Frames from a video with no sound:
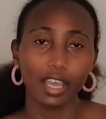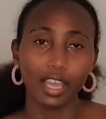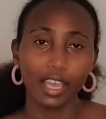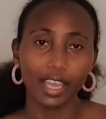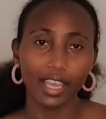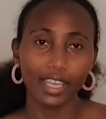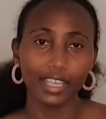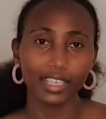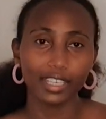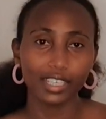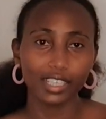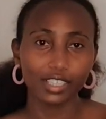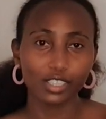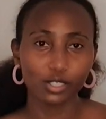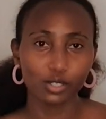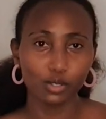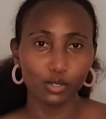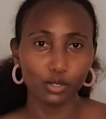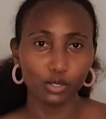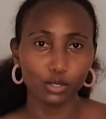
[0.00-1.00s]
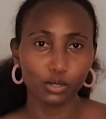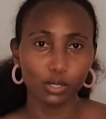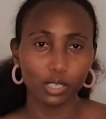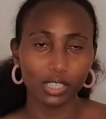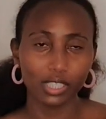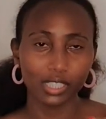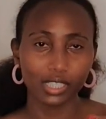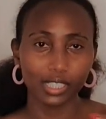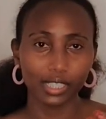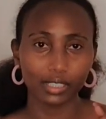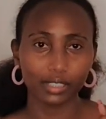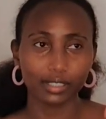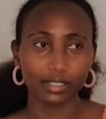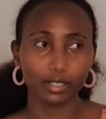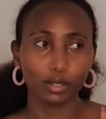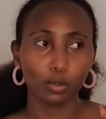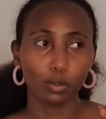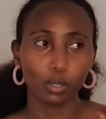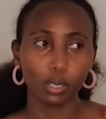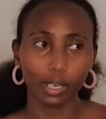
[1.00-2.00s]
it's those ones that
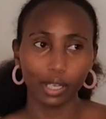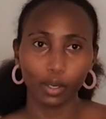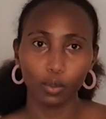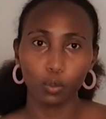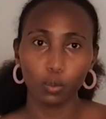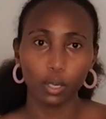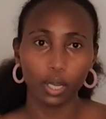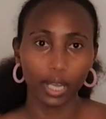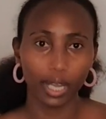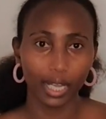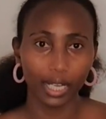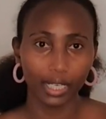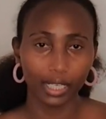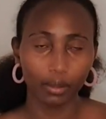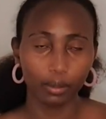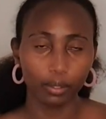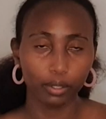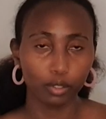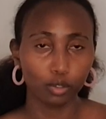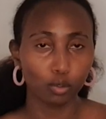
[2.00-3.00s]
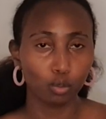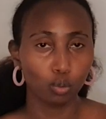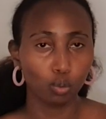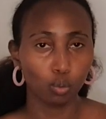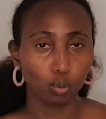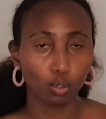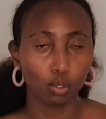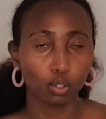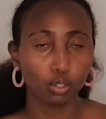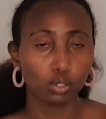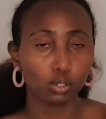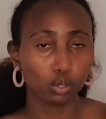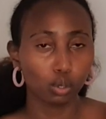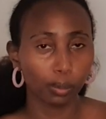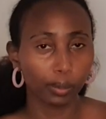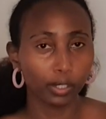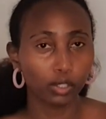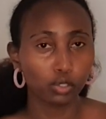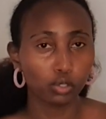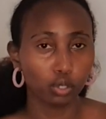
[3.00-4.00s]
look like ugali when you cook. So
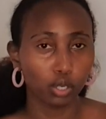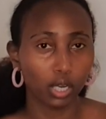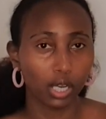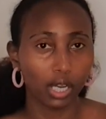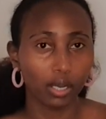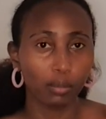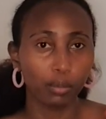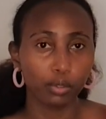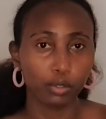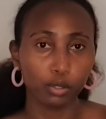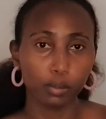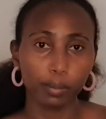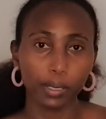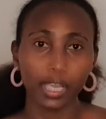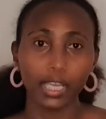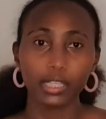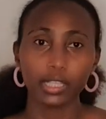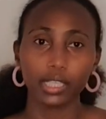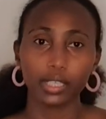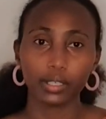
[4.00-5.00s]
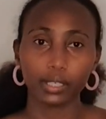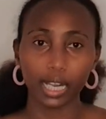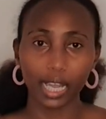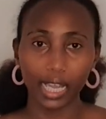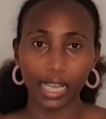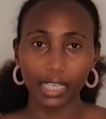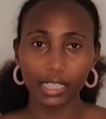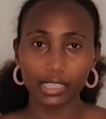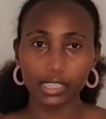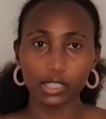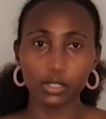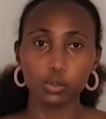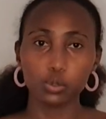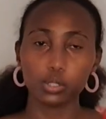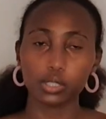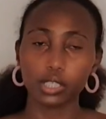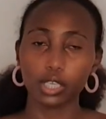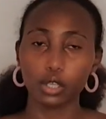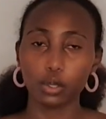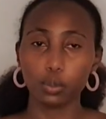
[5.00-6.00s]
make sure when you're buying the rice, you
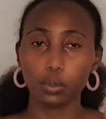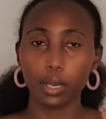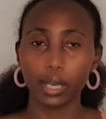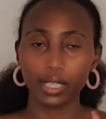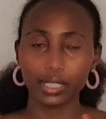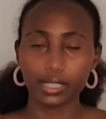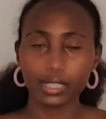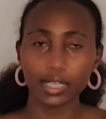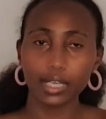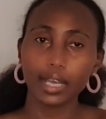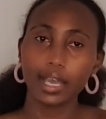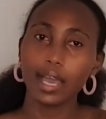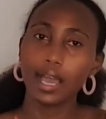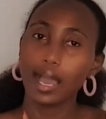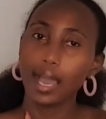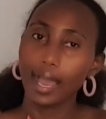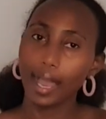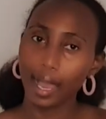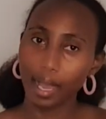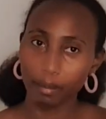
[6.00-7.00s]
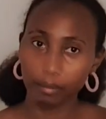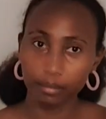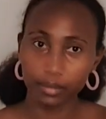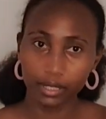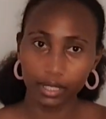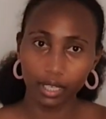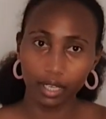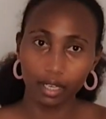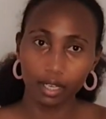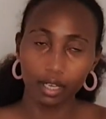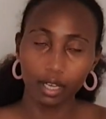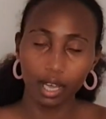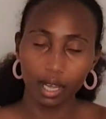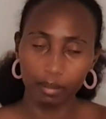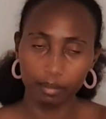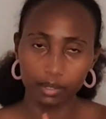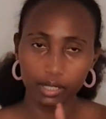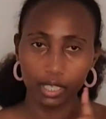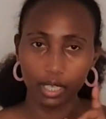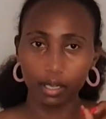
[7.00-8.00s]
say you want Hamza
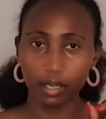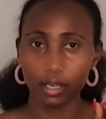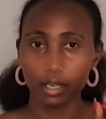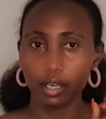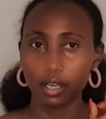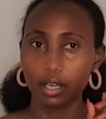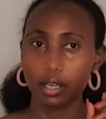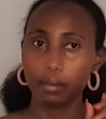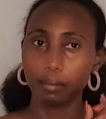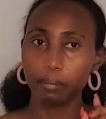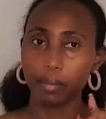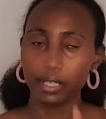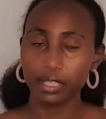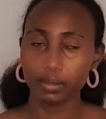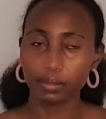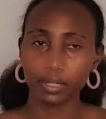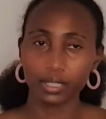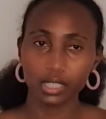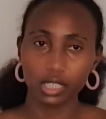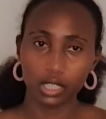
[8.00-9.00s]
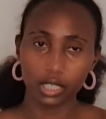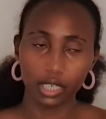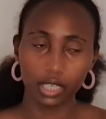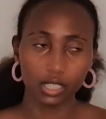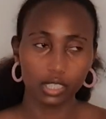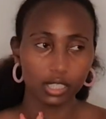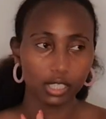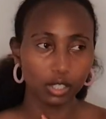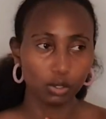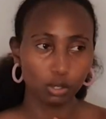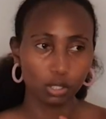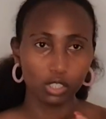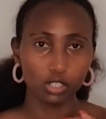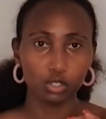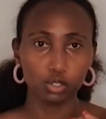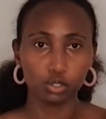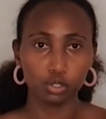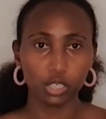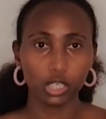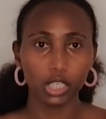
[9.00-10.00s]
Basmati rice. That one is
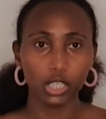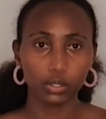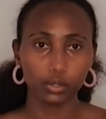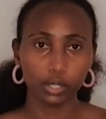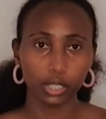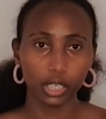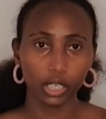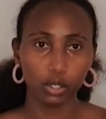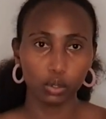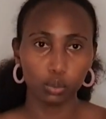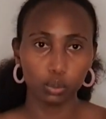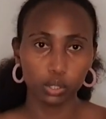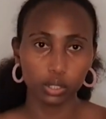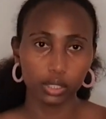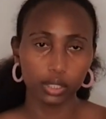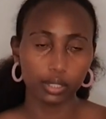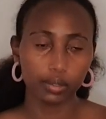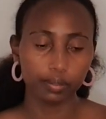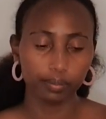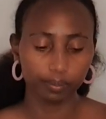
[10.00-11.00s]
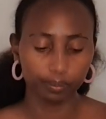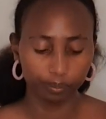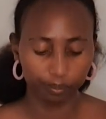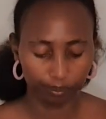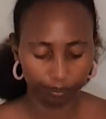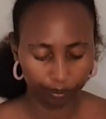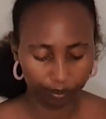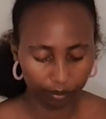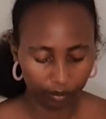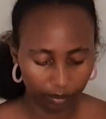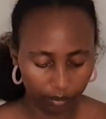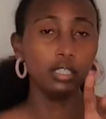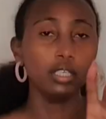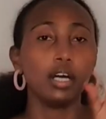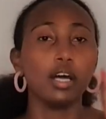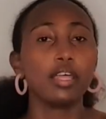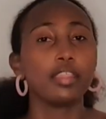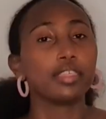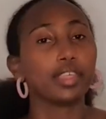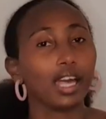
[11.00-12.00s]
usually really good.
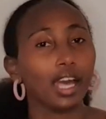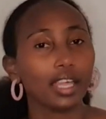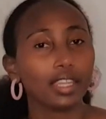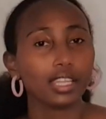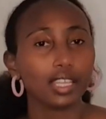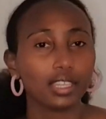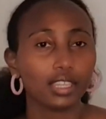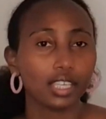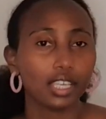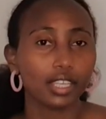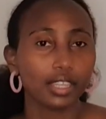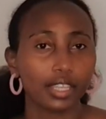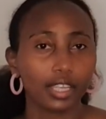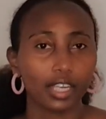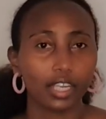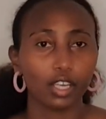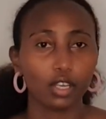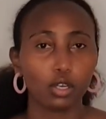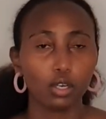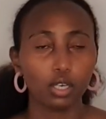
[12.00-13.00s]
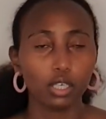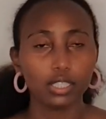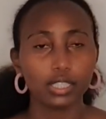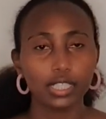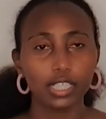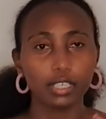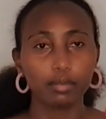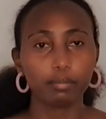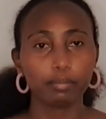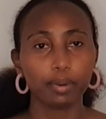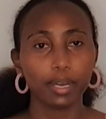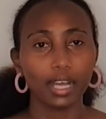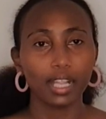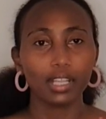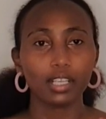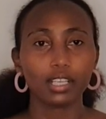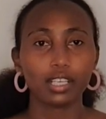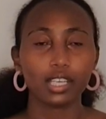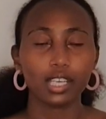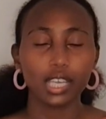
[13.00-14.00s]
The other thing that I got in
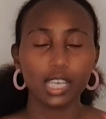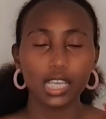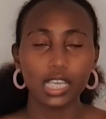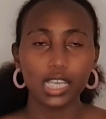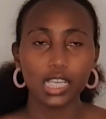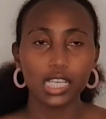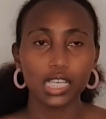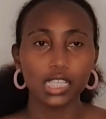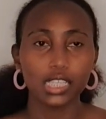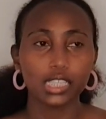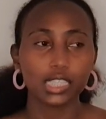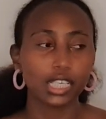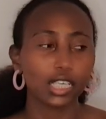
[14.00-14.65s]
bulk is